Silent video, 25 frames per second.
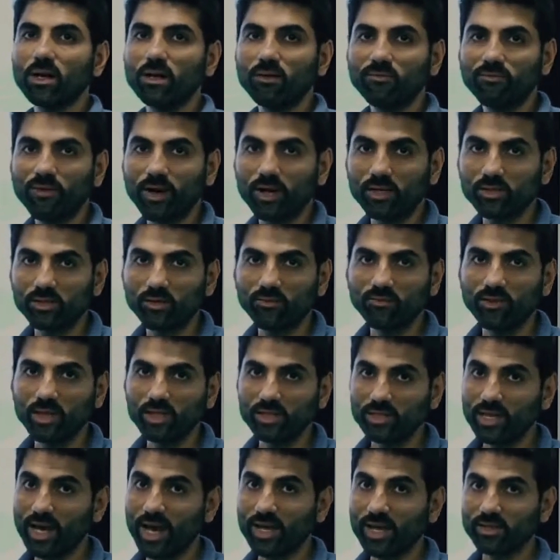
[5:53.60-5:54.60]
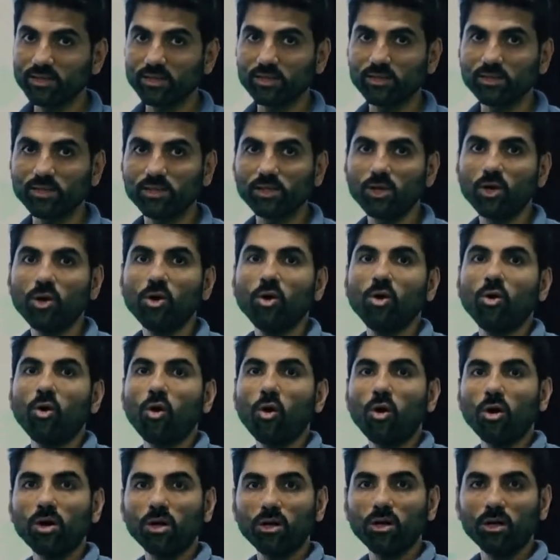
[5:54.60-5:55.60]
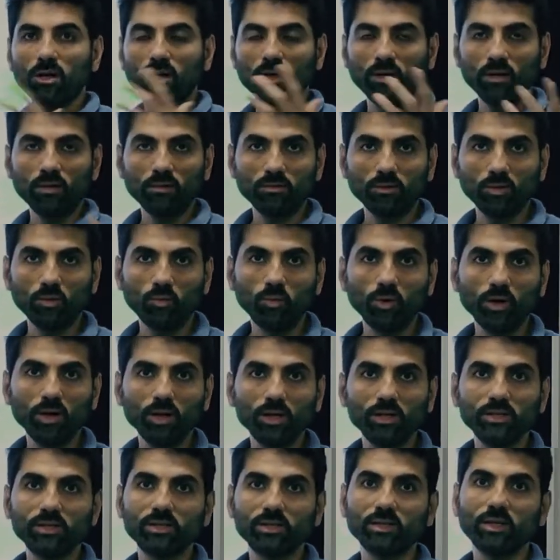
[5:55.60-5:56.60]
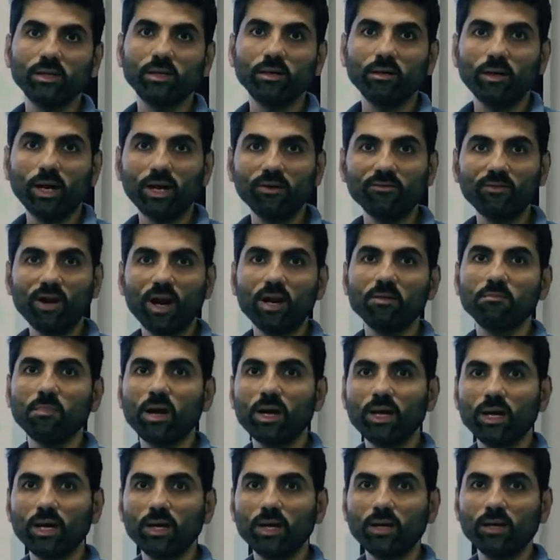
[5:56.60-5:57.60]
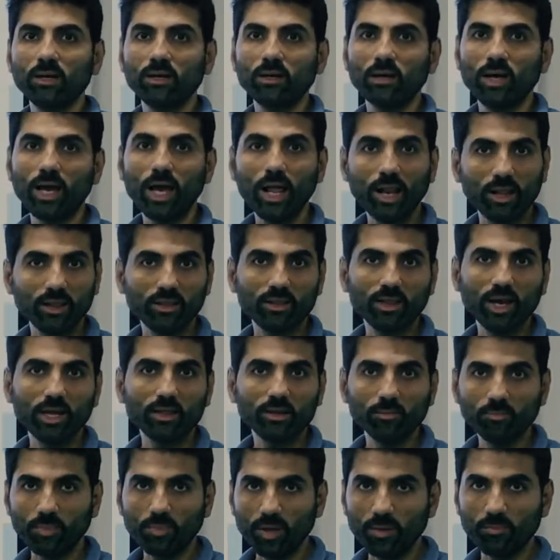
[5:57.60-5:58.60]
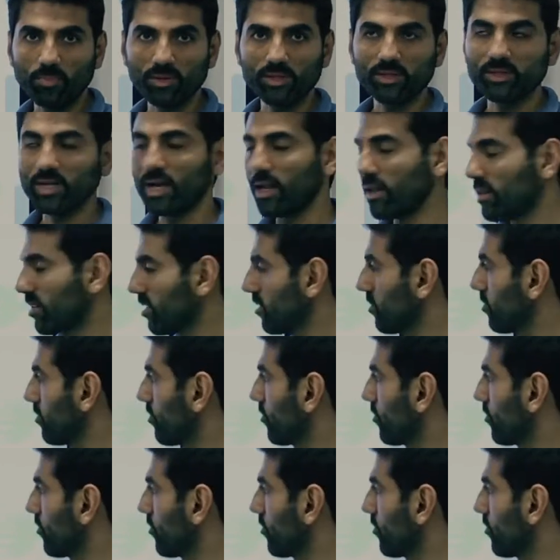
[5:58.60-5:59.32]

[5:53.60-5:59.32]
effects of these gases on the world's environmental health and the people's health.